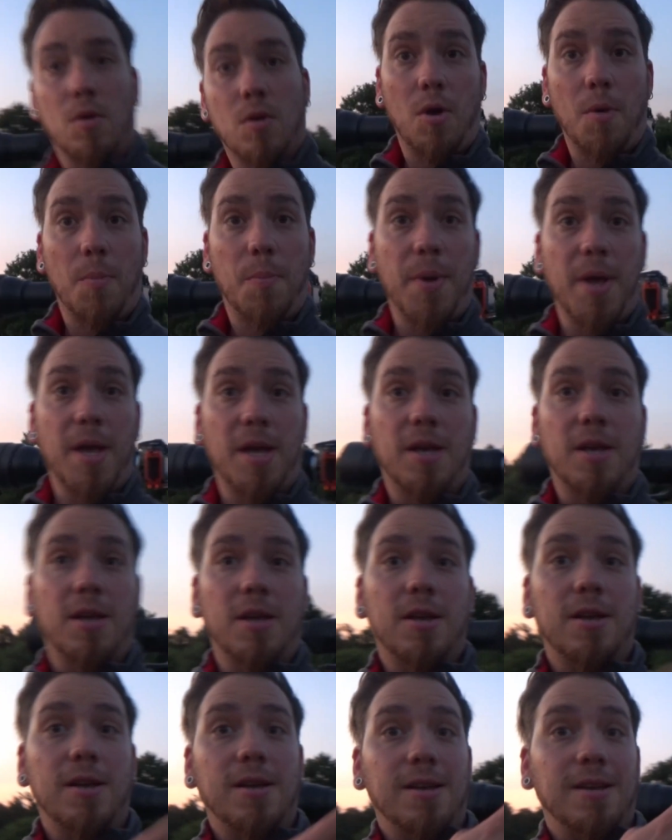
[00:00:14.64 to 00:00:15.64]
a big
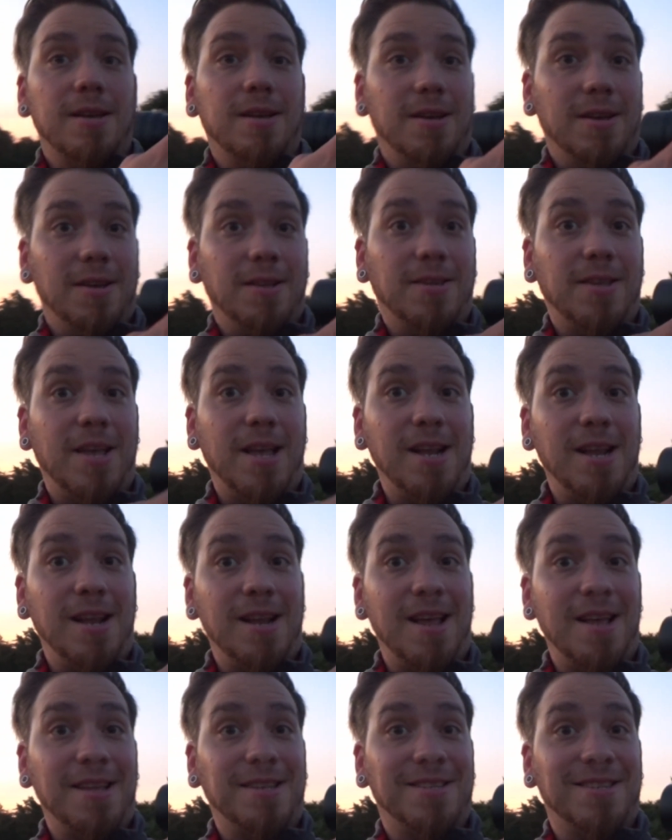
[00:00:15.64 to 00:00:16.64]
daily
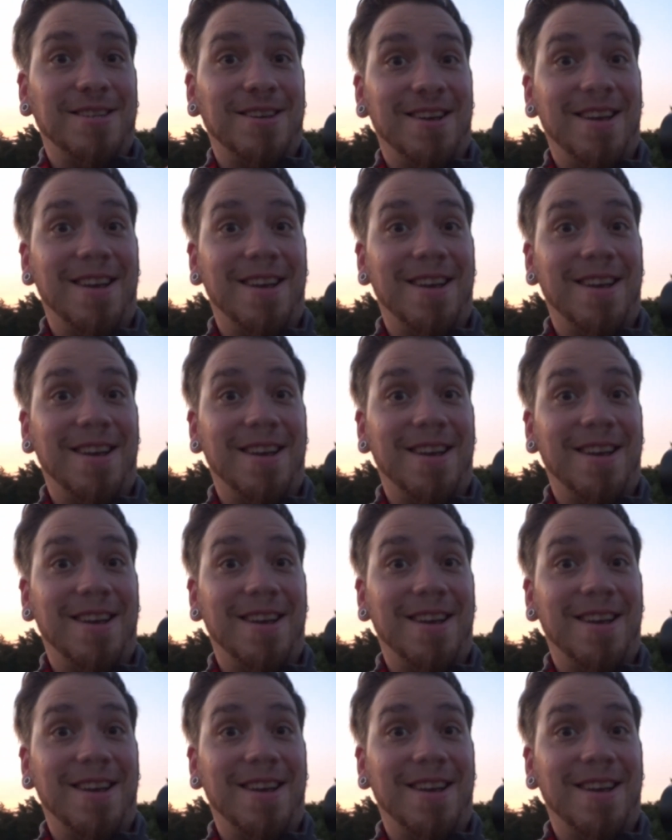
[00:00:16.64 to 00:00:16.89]
lens.